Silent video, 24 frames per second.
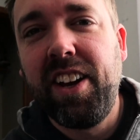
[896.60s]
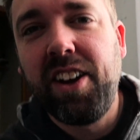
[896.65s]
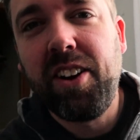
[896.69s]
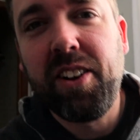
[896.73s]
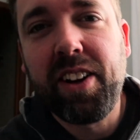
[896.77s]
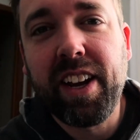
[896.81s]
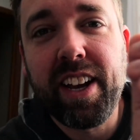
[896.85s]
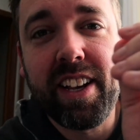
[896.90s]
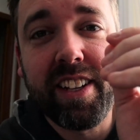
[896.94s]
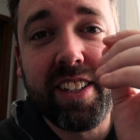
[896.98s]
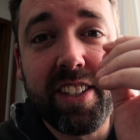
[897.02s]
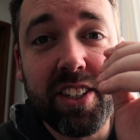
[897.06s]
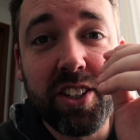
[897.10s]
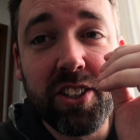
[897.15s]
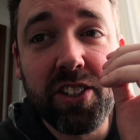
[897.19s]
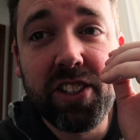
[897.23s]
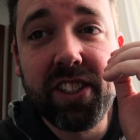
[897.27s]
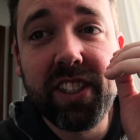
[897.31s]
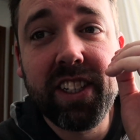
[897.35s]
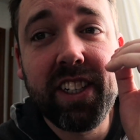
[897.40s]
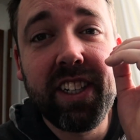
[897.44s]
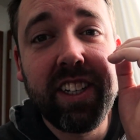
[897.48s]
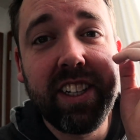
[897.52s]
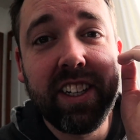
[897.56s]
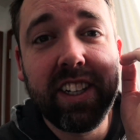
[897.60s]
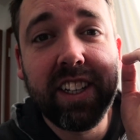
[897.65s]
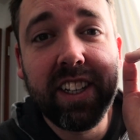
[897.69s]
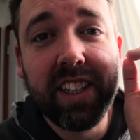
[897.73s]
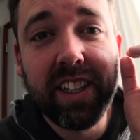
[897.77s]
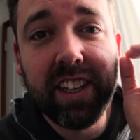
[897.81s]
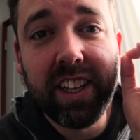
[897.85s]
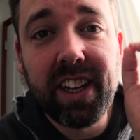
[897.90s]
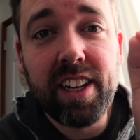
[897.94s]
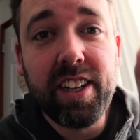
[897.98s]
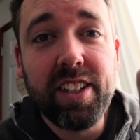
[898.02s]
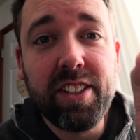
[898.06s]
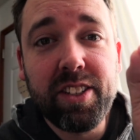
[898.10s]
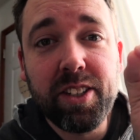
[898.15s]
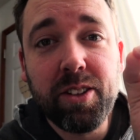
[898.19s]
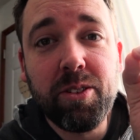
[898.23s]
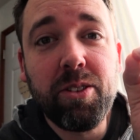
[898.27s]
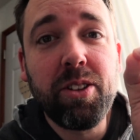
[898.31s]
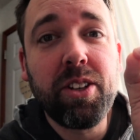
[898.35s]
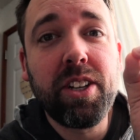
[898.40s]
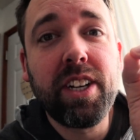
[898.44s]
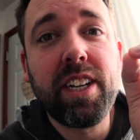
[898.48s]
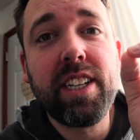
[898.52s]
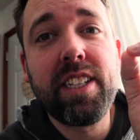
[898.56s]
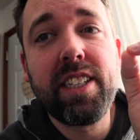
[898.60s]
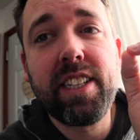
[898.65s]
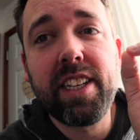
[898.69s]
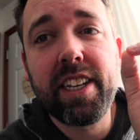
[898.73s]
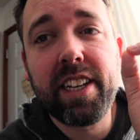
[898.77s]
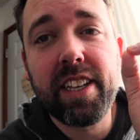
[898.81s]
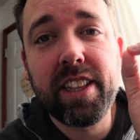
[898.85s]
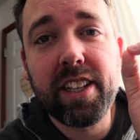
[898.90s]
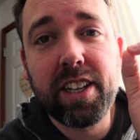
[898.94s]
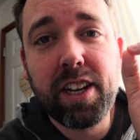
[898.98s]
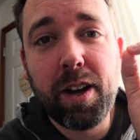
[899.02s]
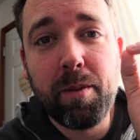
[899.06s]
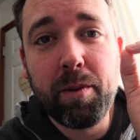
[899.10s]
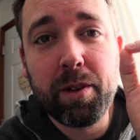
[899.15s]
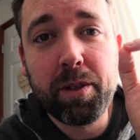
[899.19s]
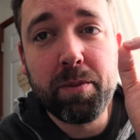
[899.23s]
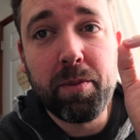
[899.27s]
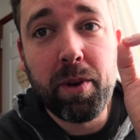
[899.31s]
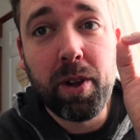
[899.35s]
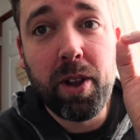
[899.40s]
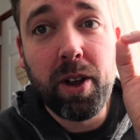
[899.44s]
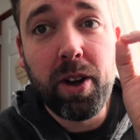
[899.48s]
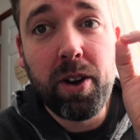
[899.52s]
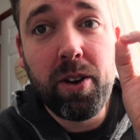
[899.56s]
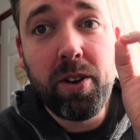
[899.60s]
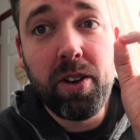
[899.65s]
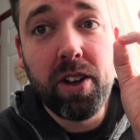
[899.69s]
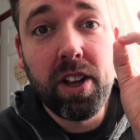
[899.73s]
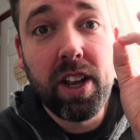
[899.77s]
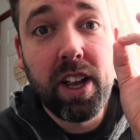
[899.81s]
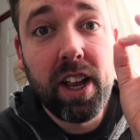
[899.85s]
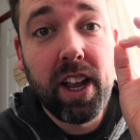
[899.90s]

Okay, seriously, let us know what you guys think in the comments below.